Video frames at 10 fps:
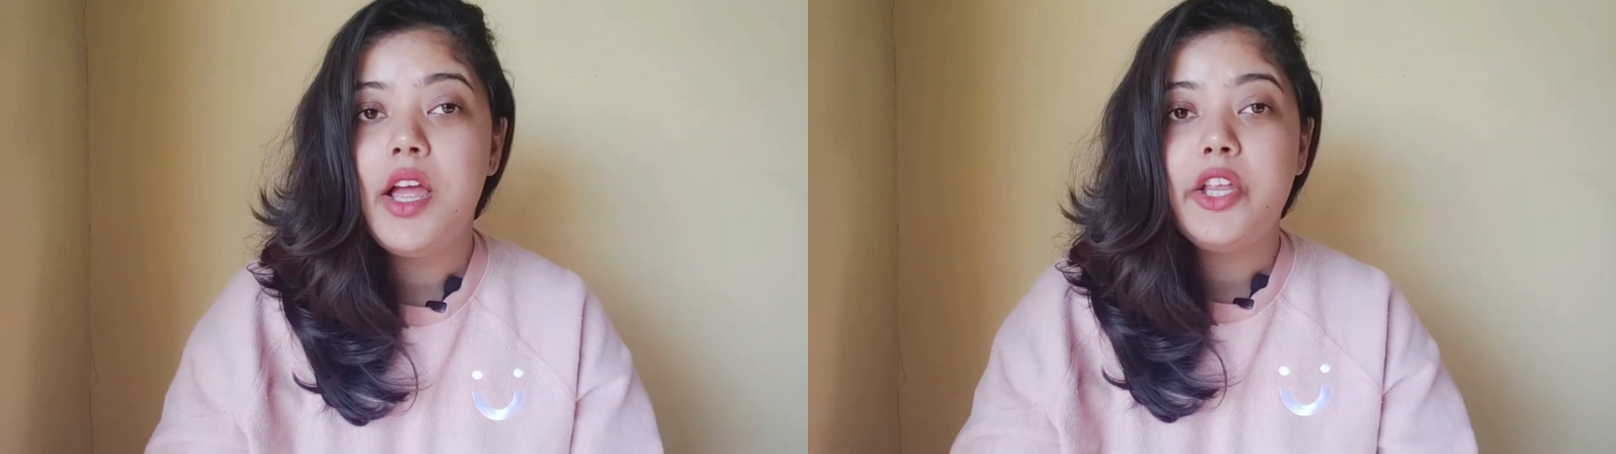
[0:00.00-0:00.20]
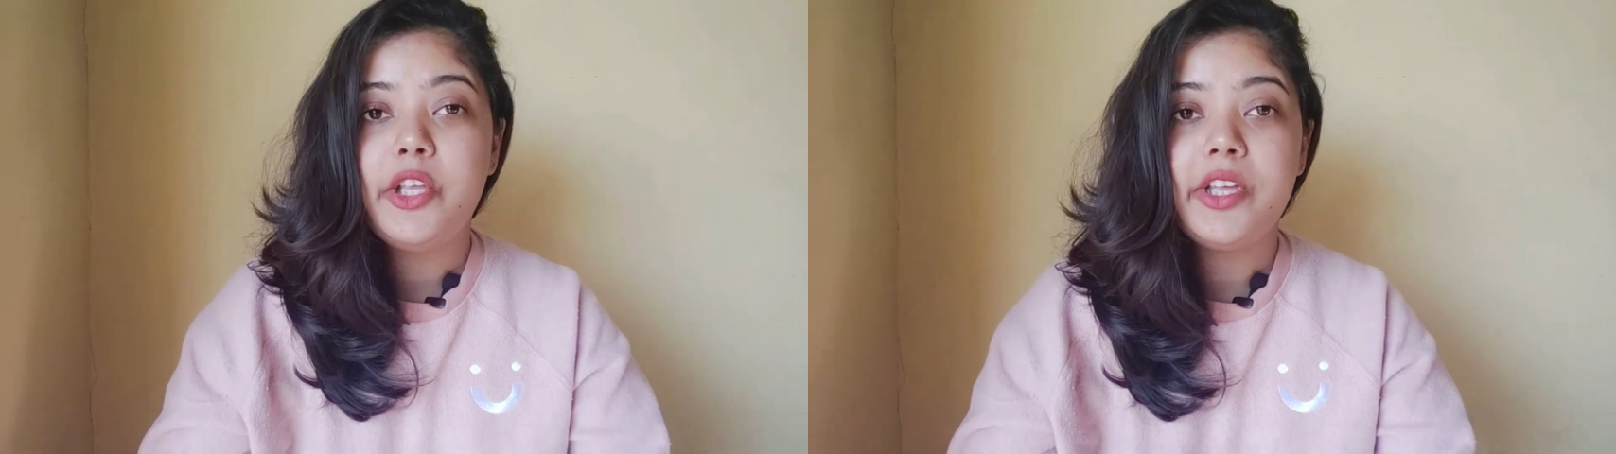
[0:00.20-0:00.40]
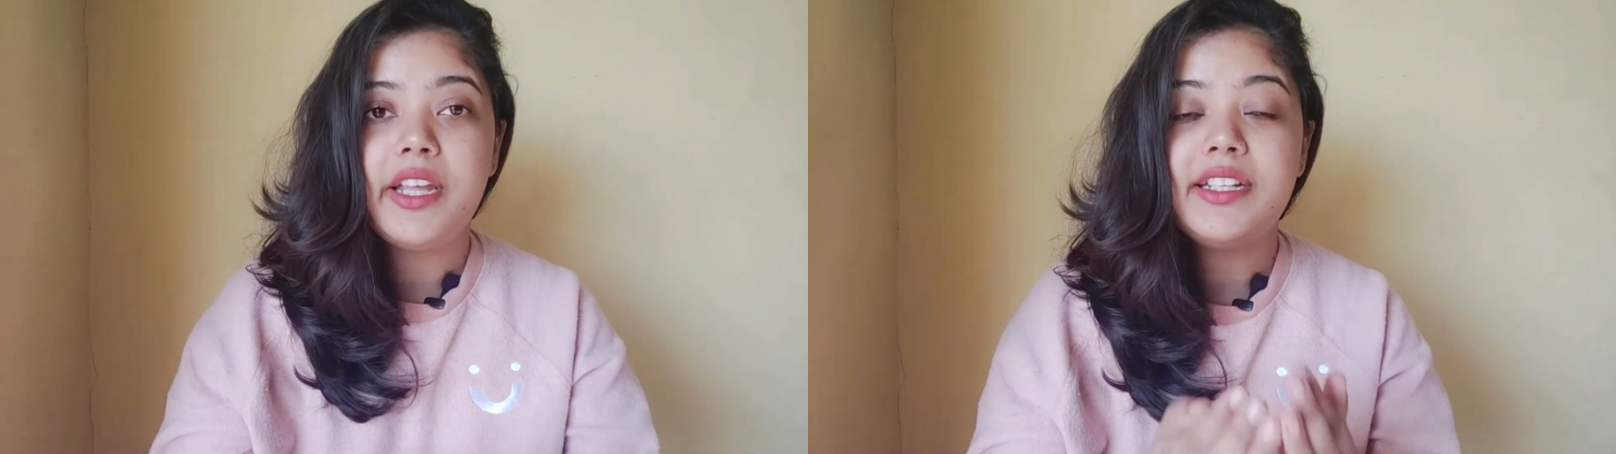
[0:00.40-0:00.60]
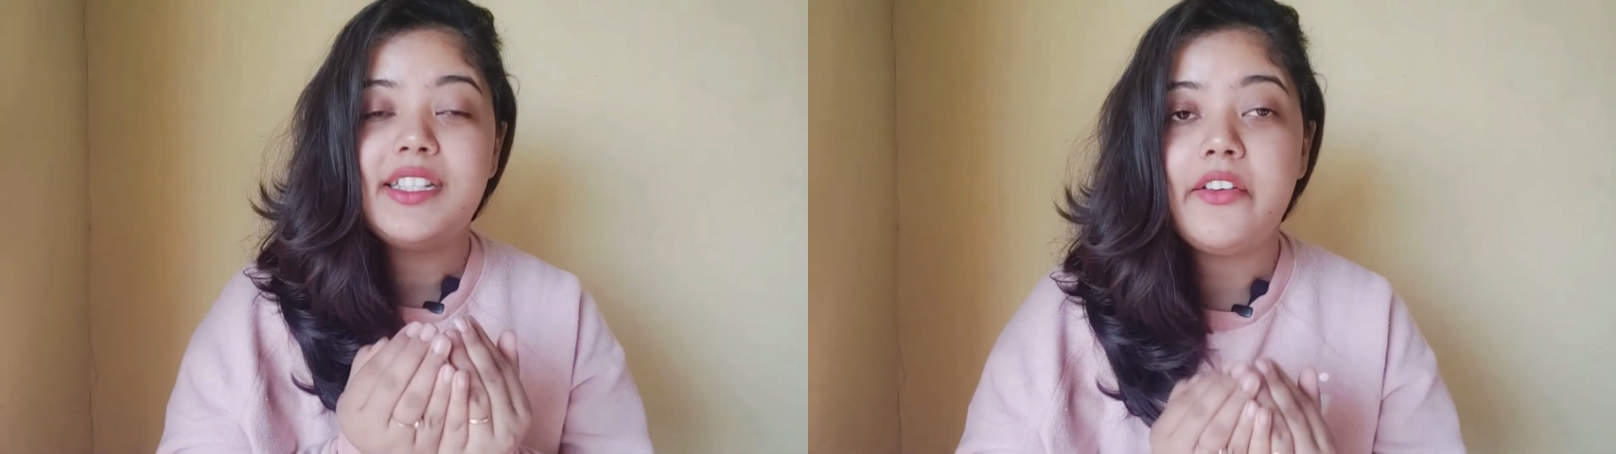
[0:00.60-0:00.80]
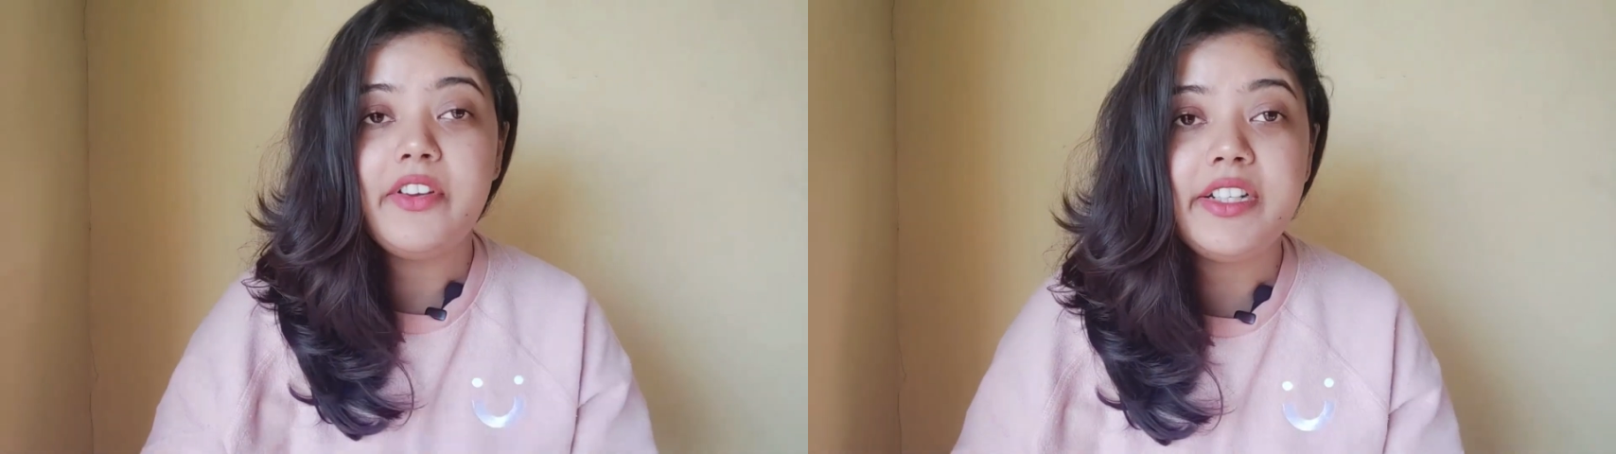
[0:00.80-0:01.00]
you can
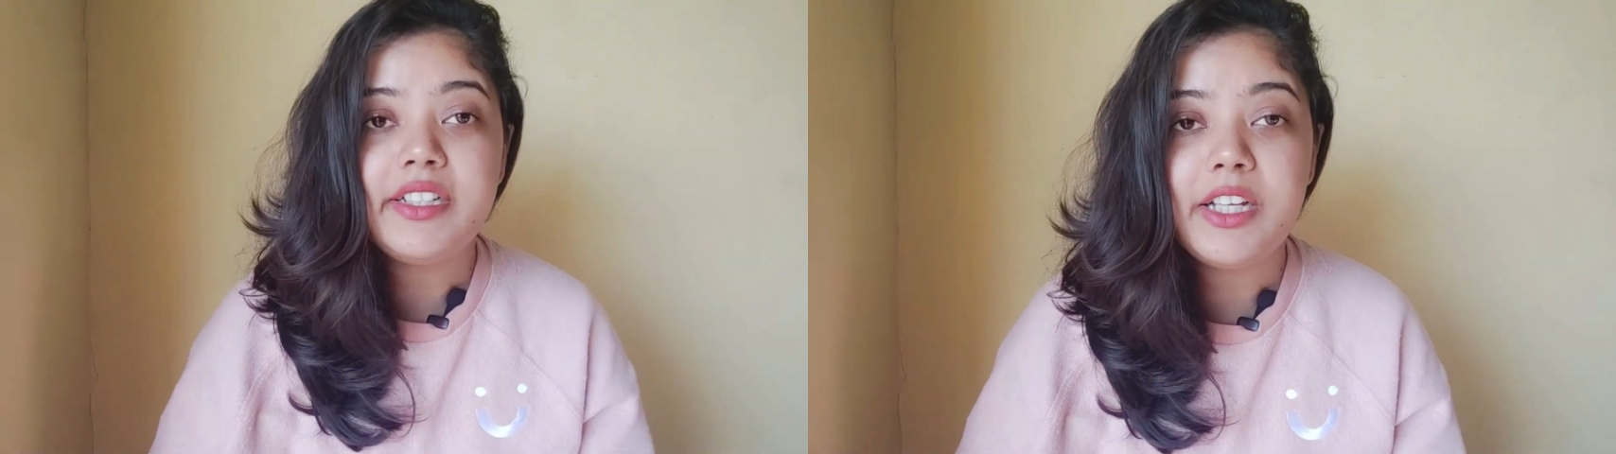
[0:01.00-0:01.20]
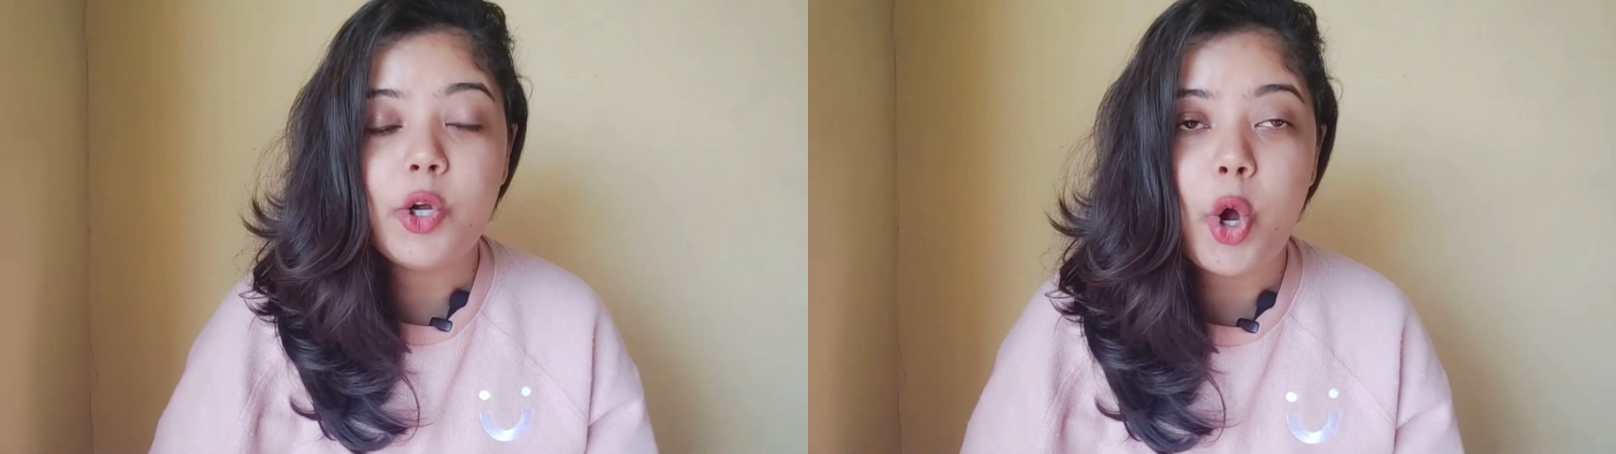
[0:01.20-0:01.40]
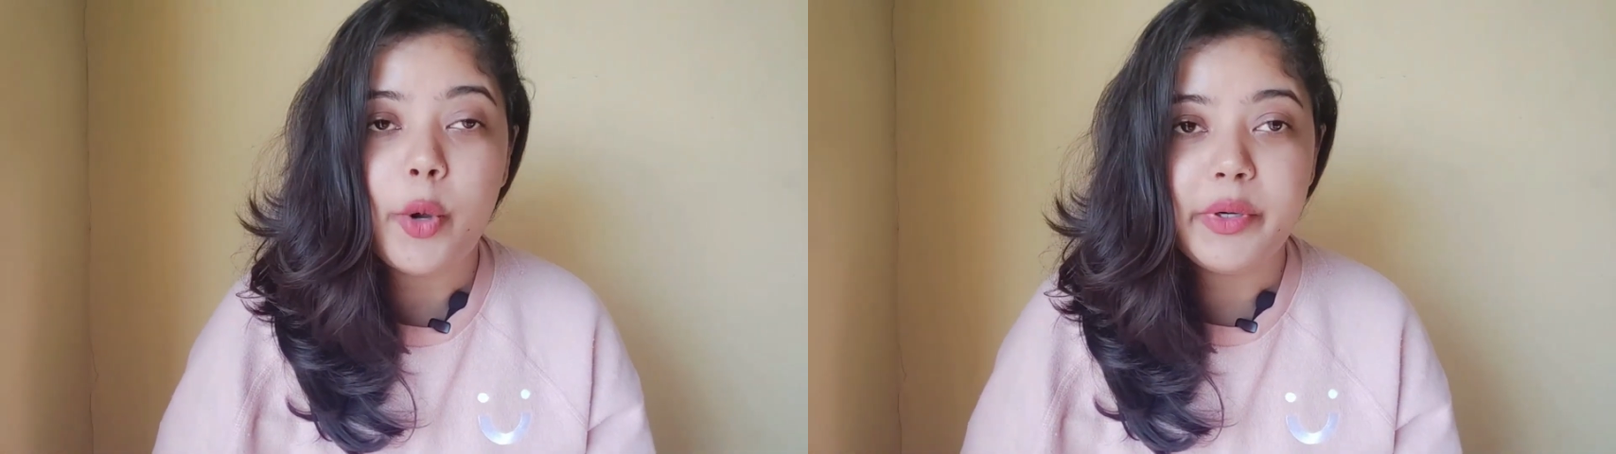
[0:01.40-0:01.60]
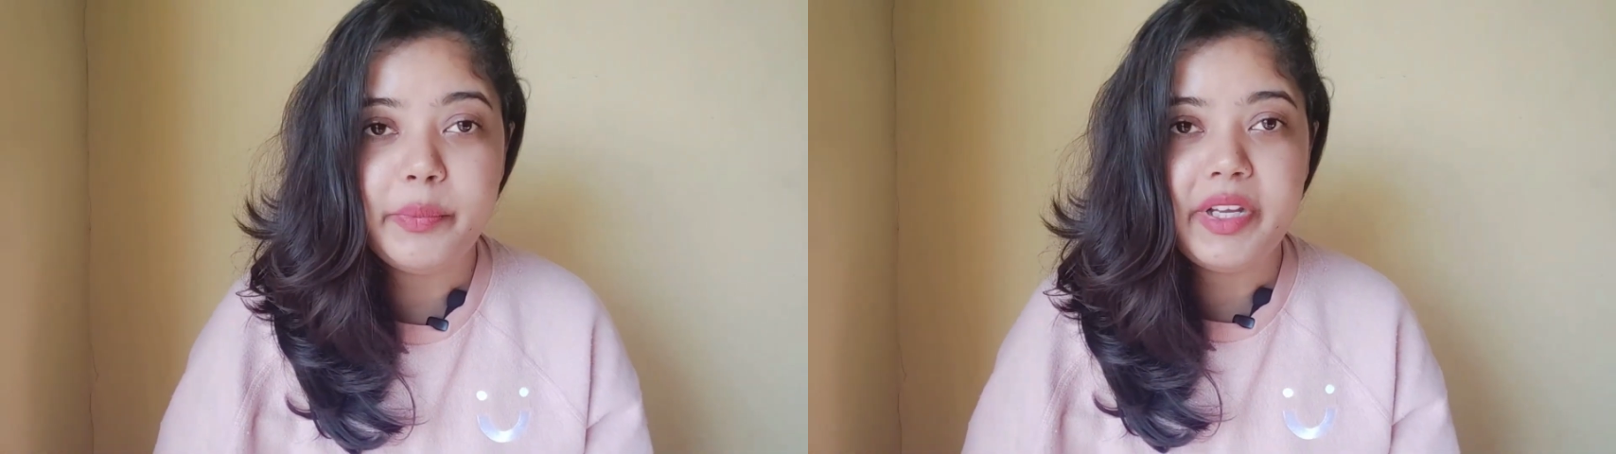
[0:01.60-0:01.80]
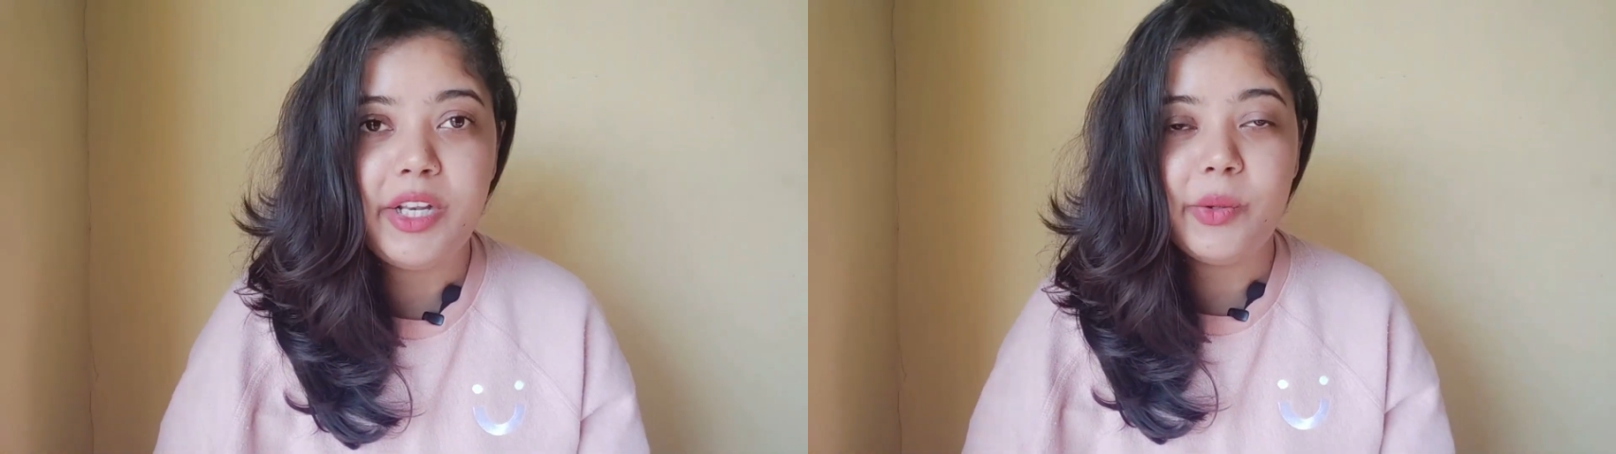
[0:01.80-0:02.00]
definitely comment
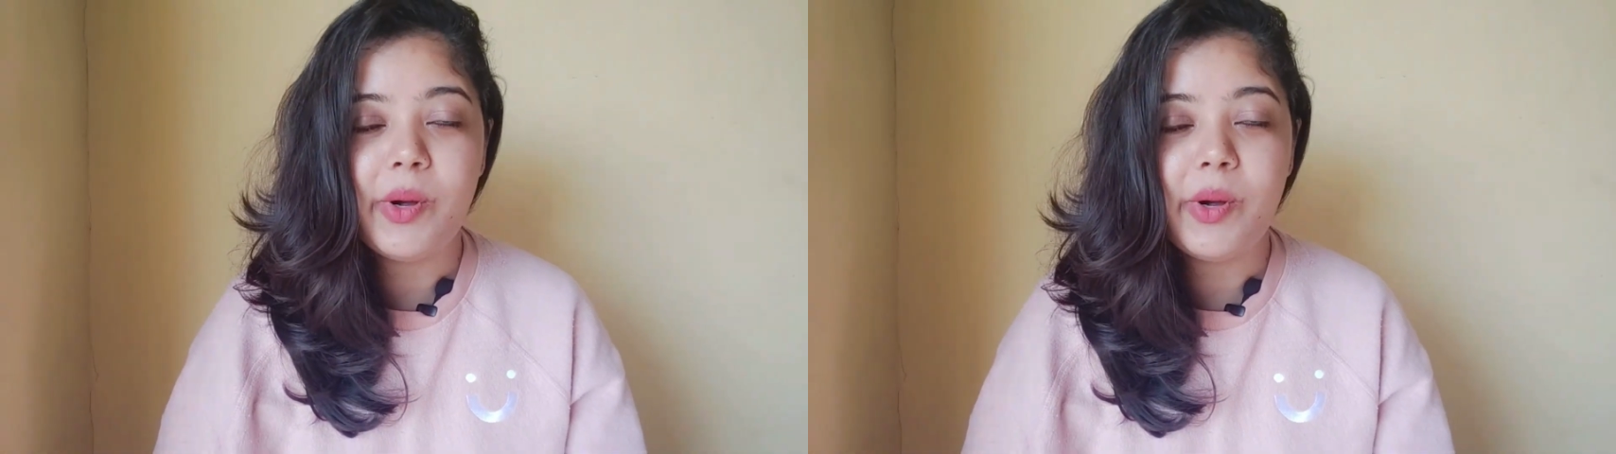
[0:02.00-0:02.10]
below.